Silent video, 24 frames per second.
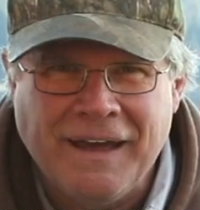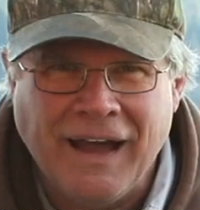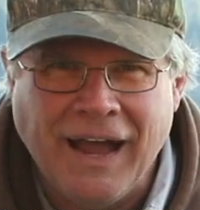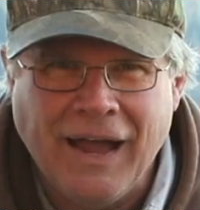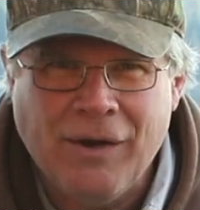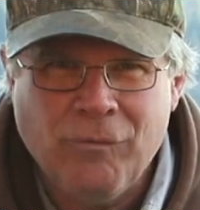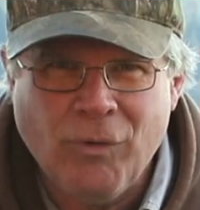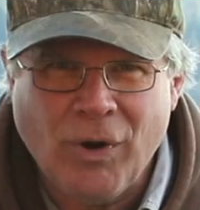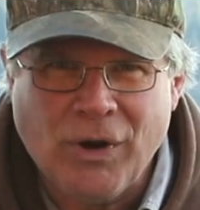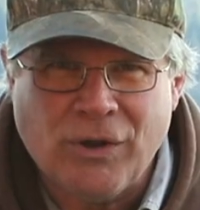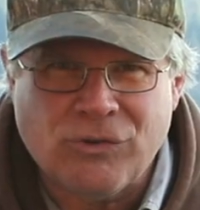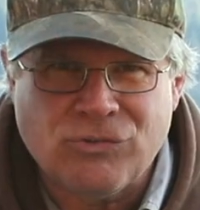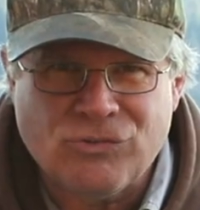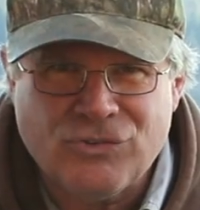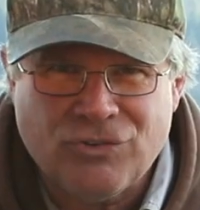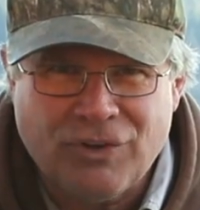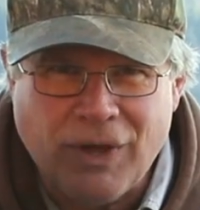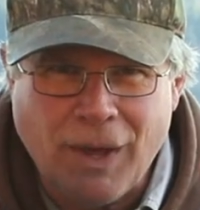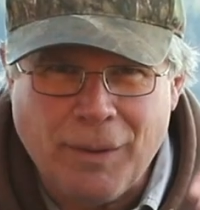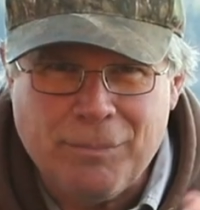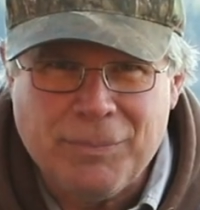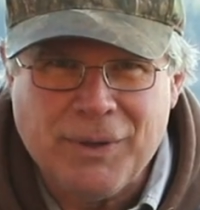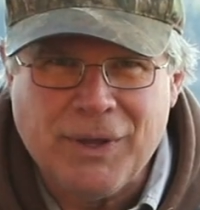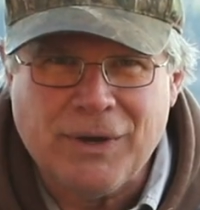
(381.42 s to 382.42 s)
I want to
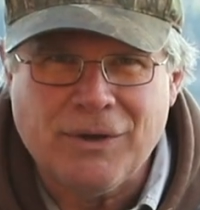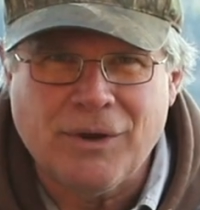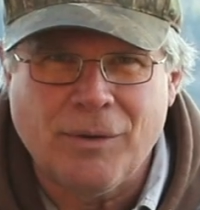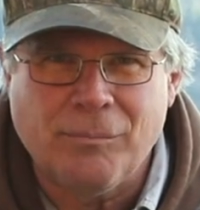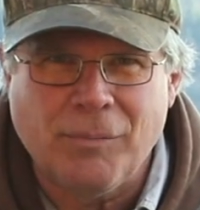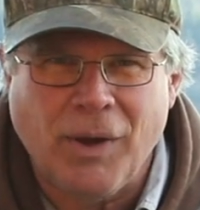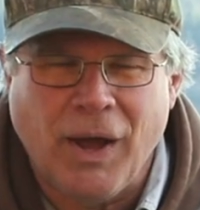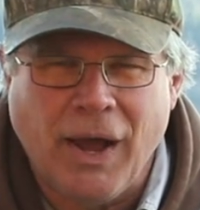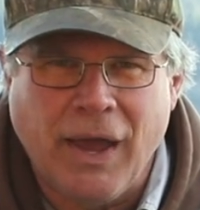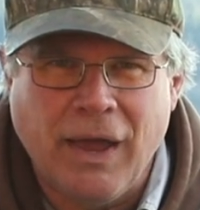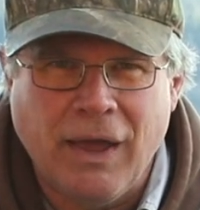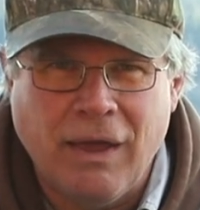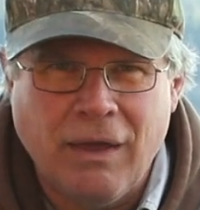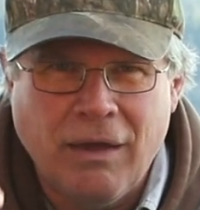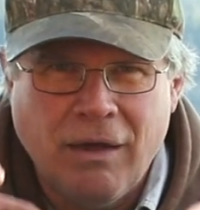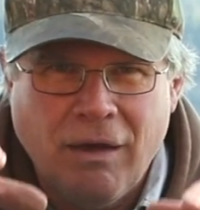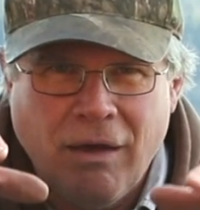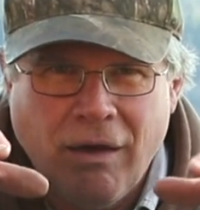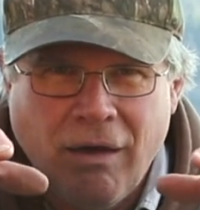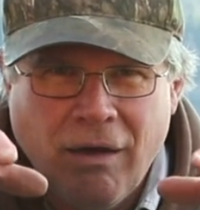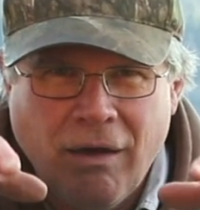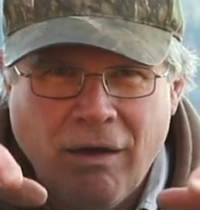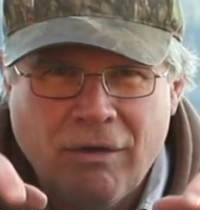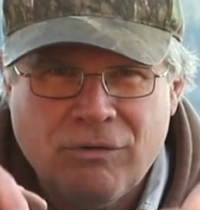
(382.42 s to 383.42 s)
step into my
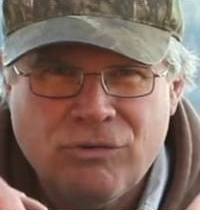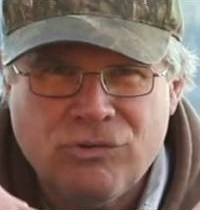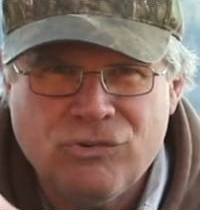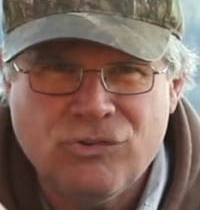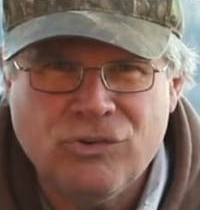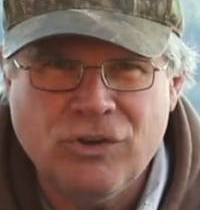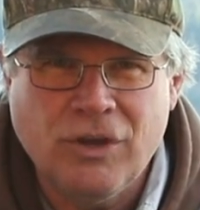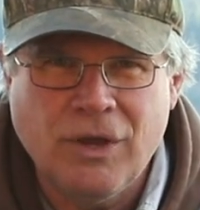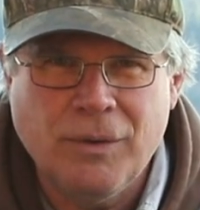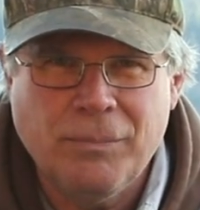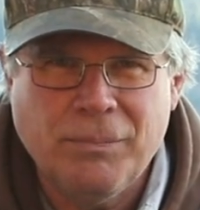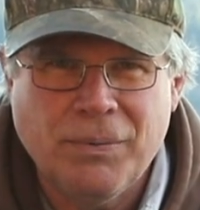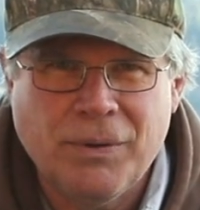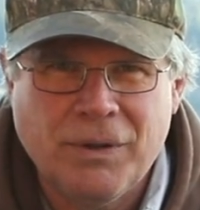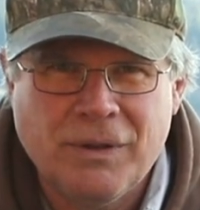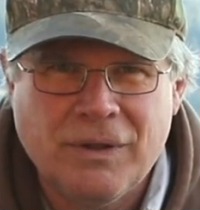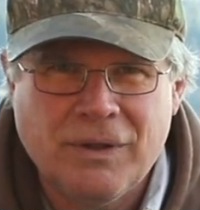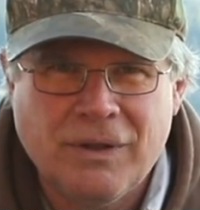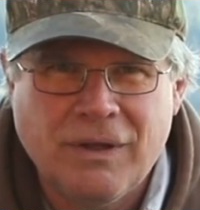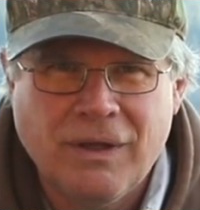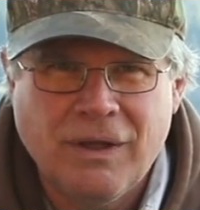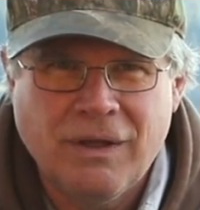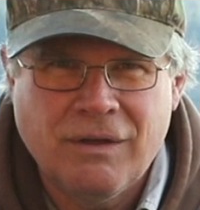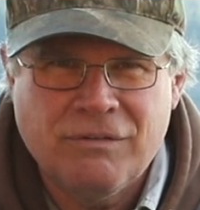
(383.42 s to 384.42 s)
sheep
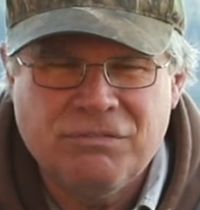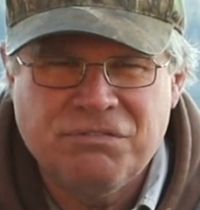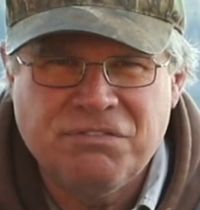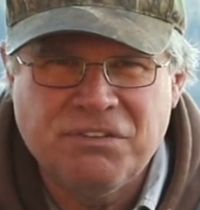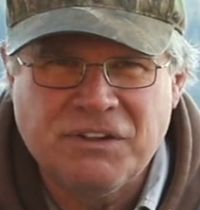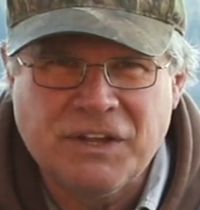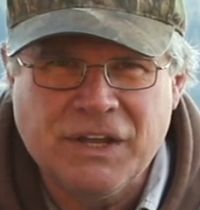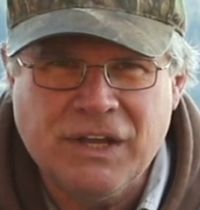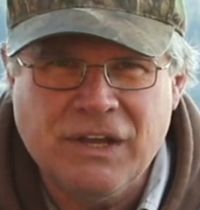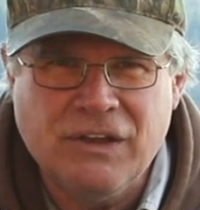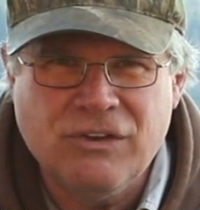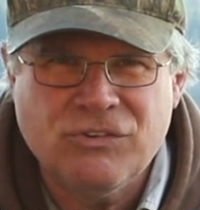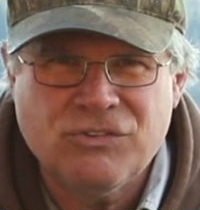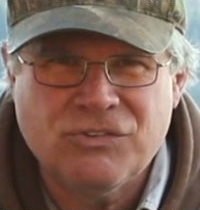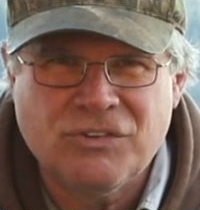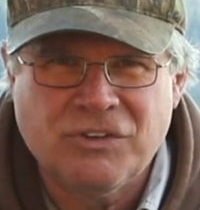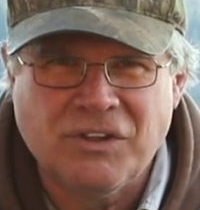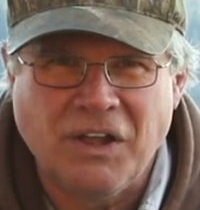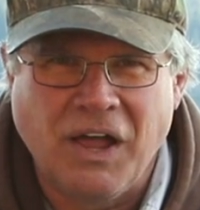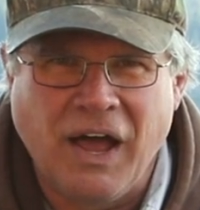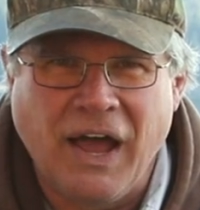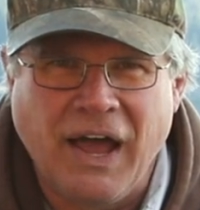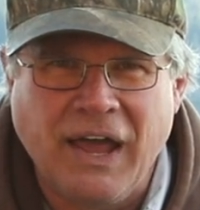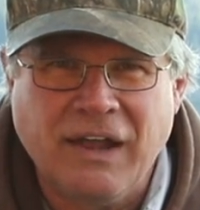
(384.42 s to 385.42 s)
fleece
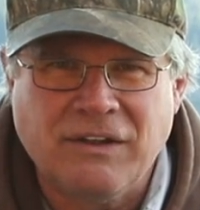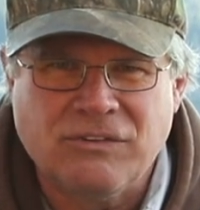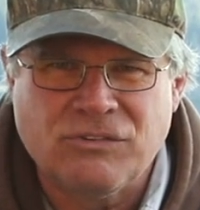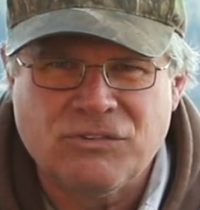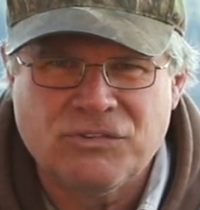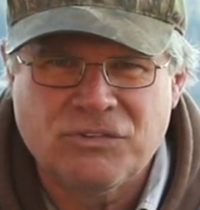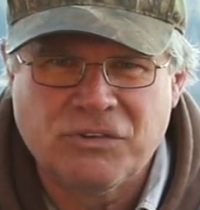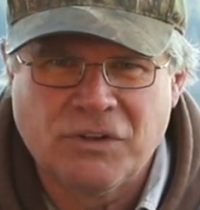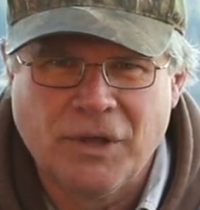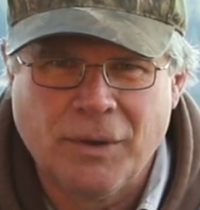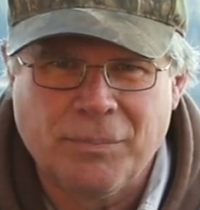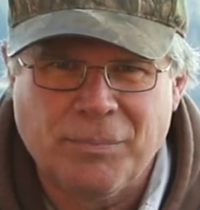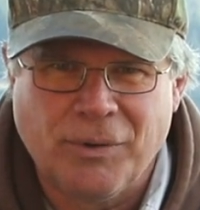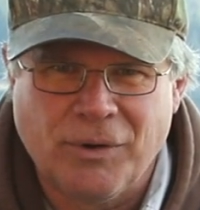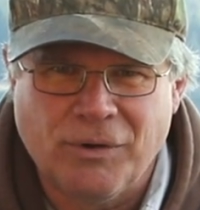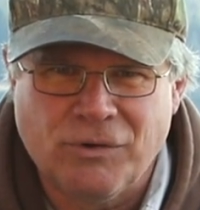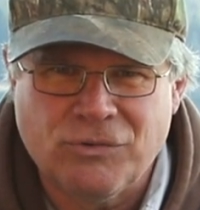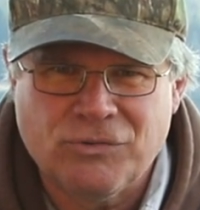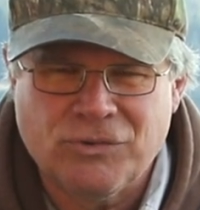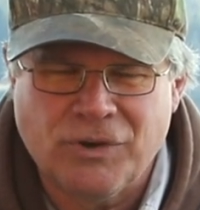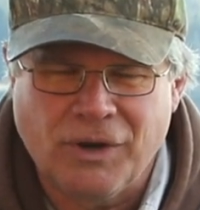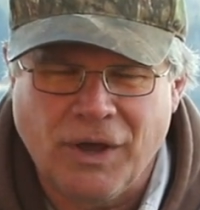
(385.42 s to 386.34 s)
lined slippers.